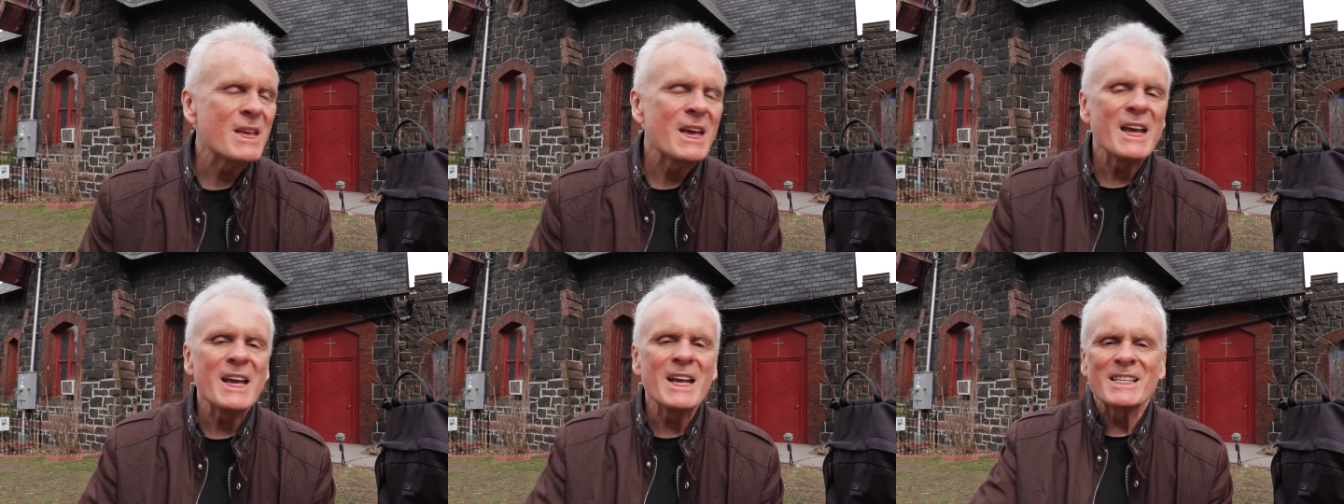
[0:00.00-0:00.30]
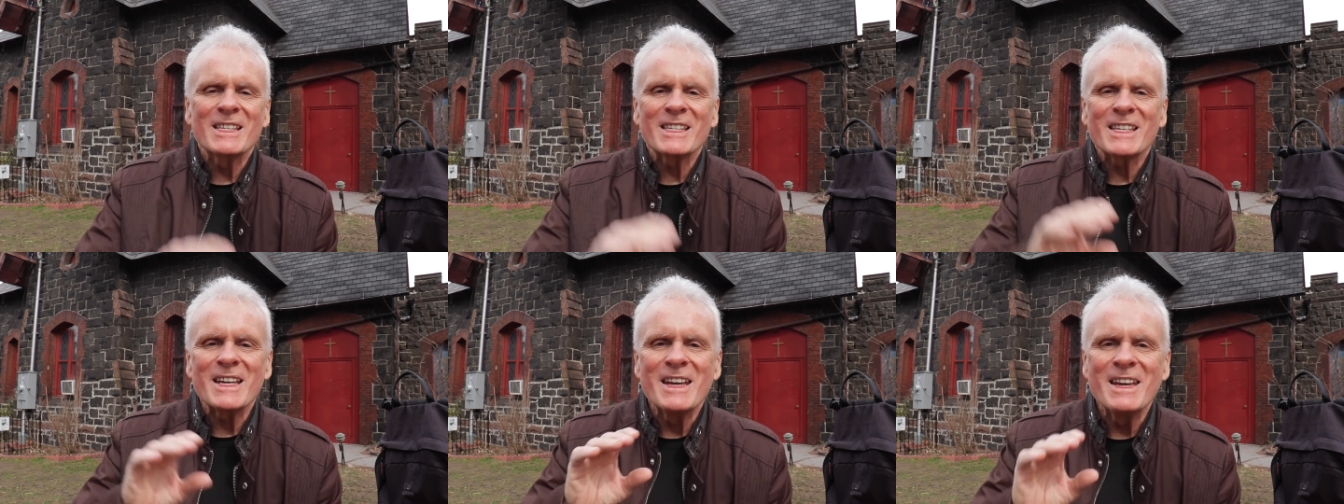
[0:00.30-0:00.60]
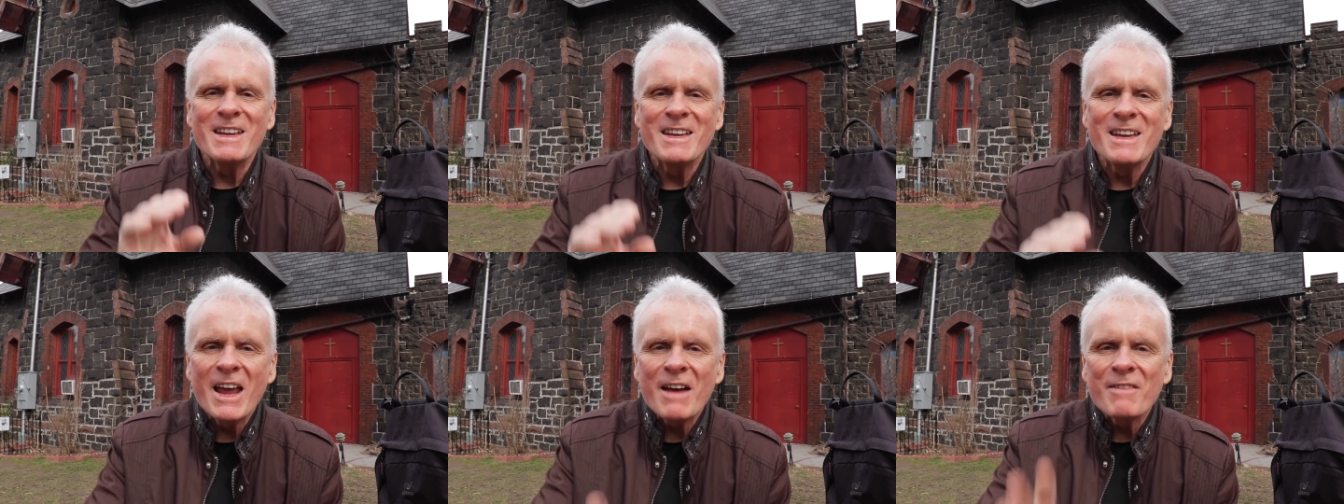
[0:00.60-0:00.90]
It's
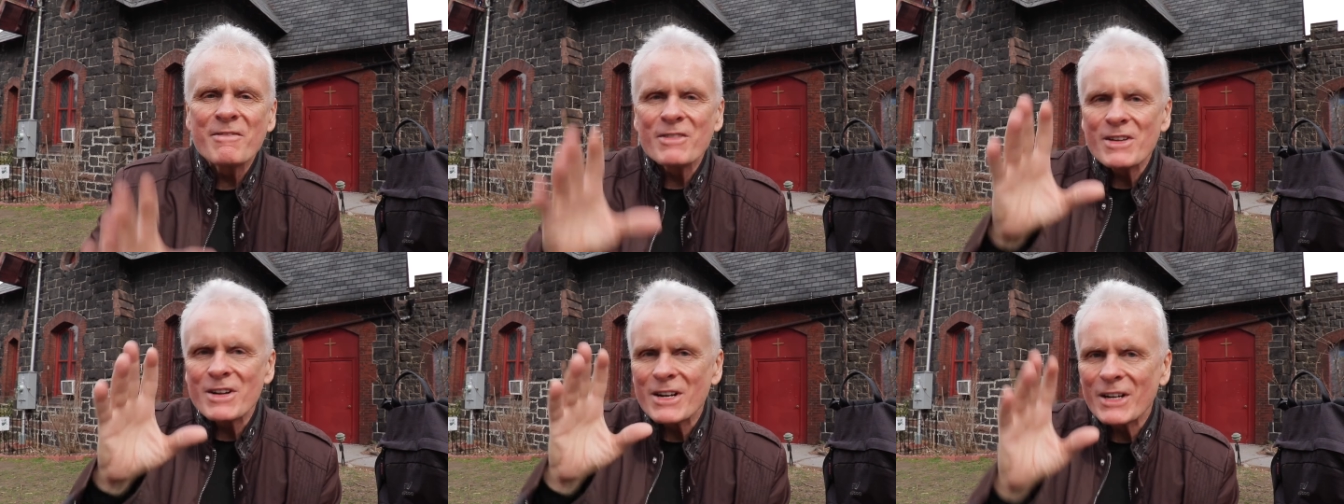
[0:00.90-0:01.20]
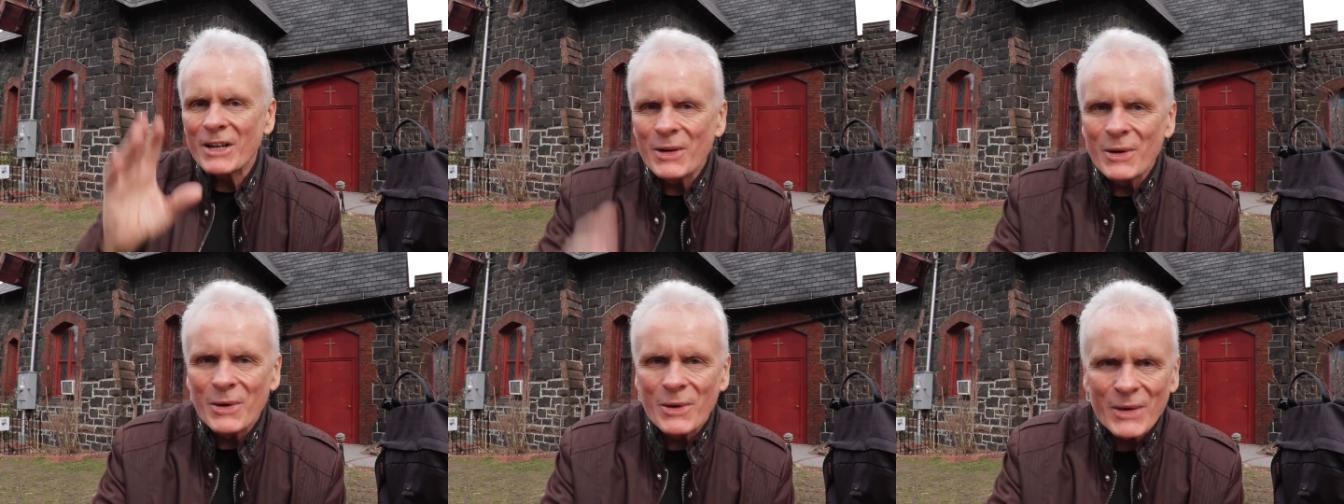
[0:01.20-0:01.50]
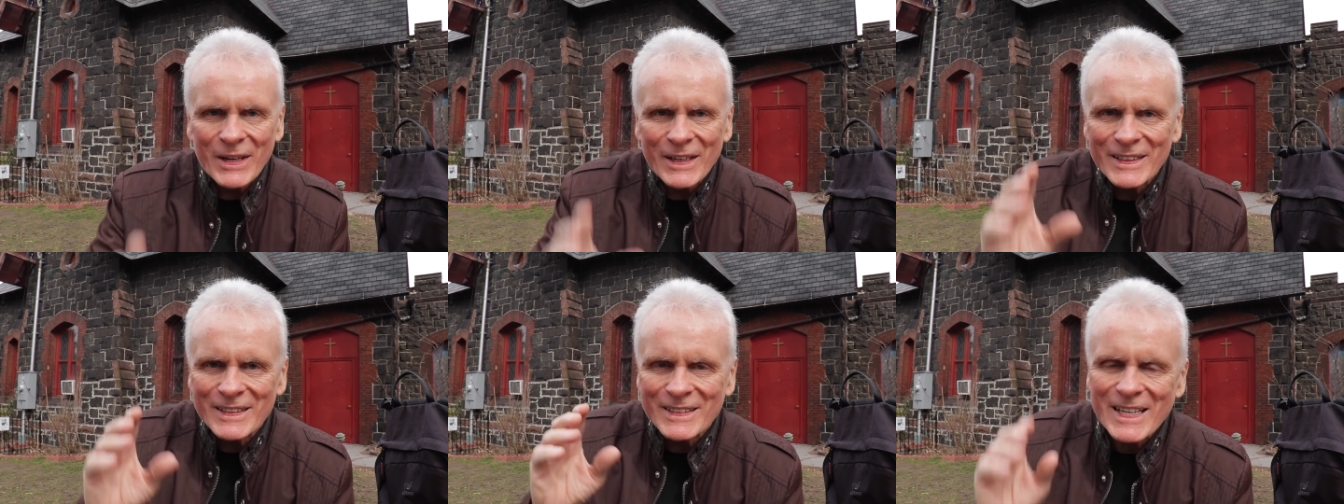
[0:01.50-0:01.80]
never
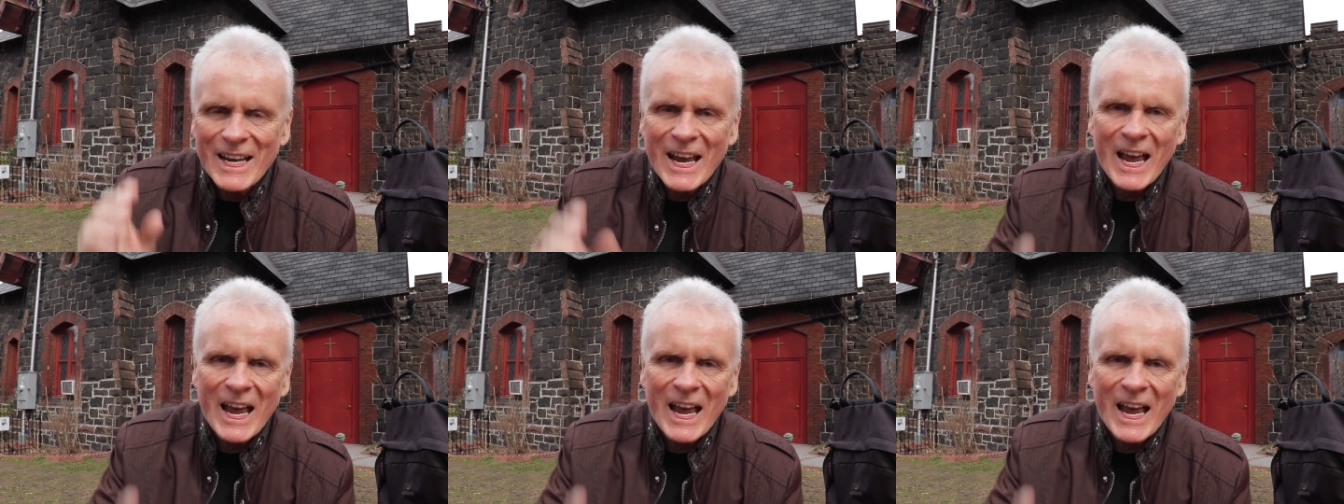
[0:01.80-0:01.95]
going to